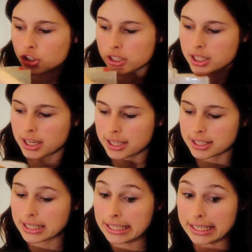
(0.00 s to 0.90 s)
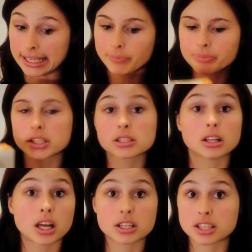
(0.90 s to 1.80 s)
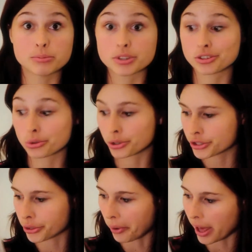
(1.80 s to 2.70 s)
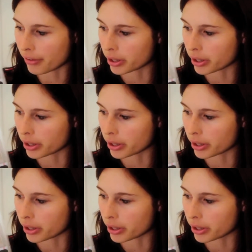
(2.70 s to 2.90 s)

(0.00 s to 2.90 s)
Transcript: just in case I need it, because a lot of times the stores don't have